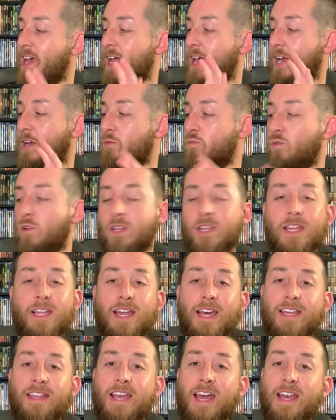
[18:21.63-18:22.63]
and I really
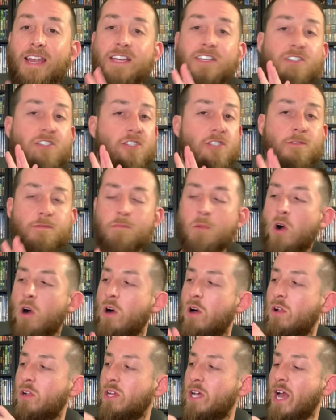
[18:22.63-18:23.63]
like that.
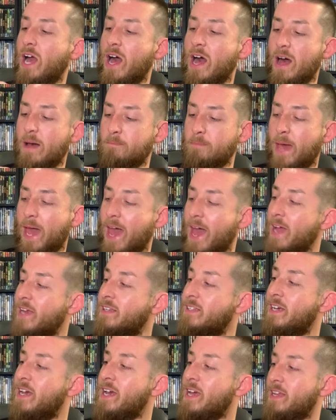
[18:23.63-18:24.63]
Small, compact.